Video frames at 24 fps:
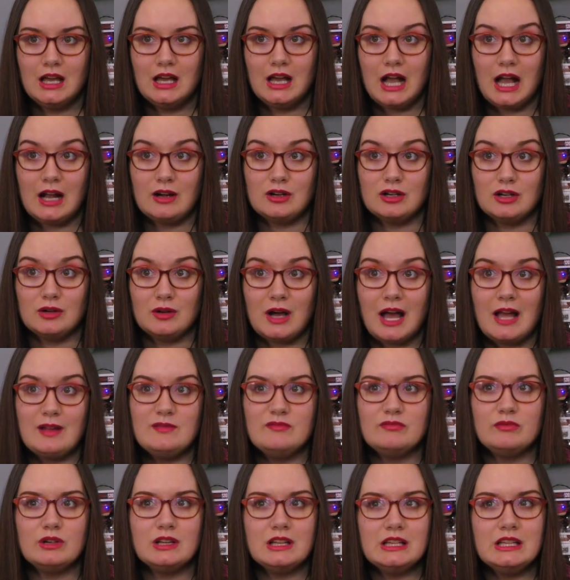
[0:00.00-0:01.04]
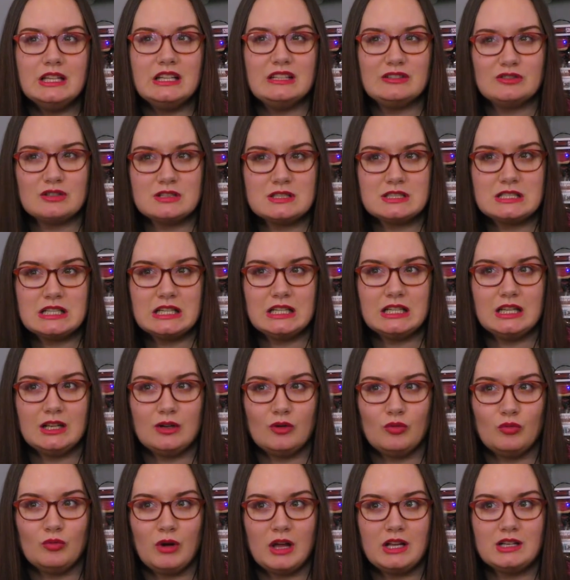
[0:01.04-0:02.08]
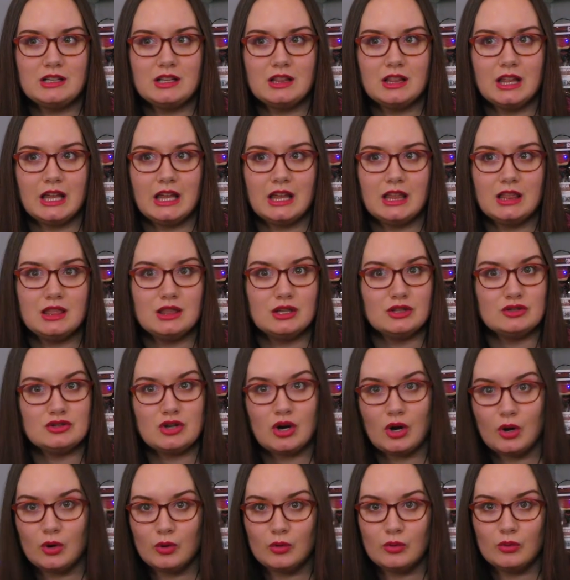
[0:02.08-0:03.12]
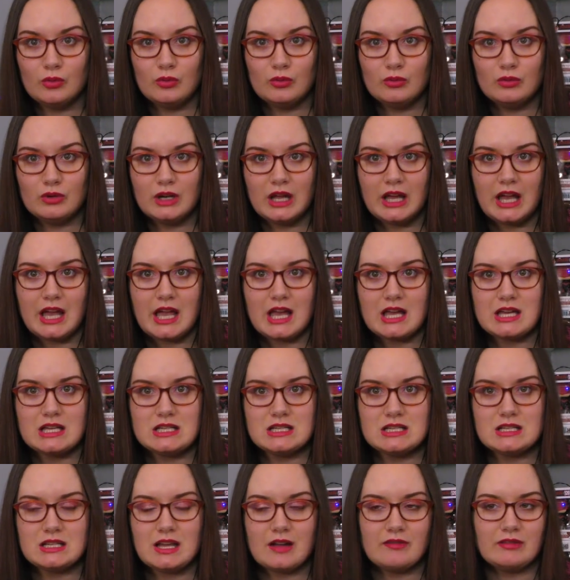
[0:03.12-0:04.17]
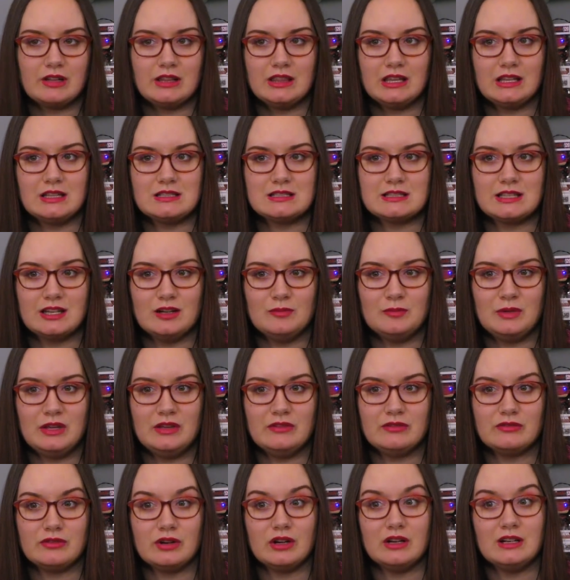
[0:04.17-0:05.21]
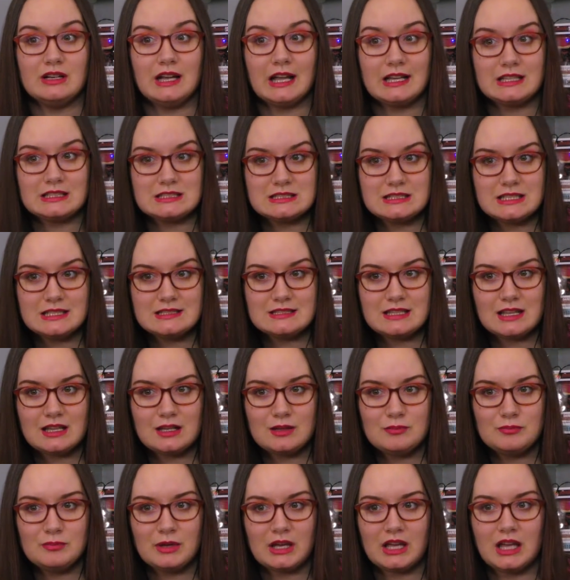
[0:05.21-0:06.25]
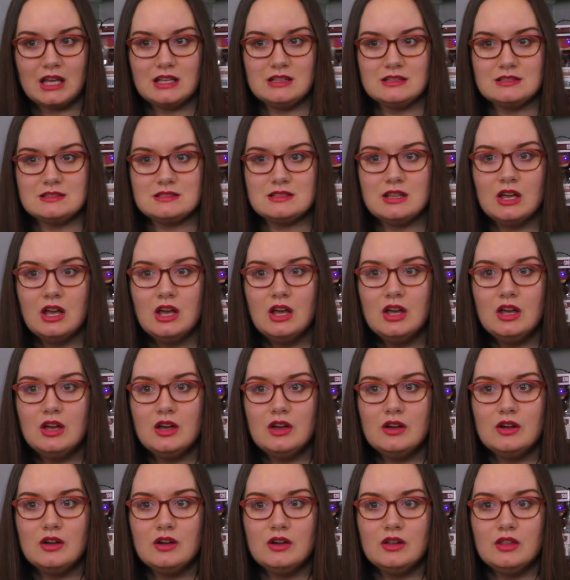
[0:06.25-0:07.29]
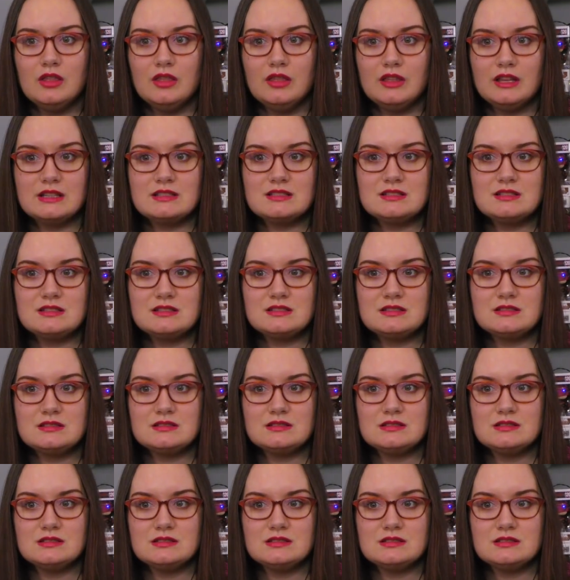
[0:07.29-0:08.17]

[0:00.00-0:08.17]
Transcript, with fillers: I don't know. I'm really interested in what like the tone and everything is going to be for next season because this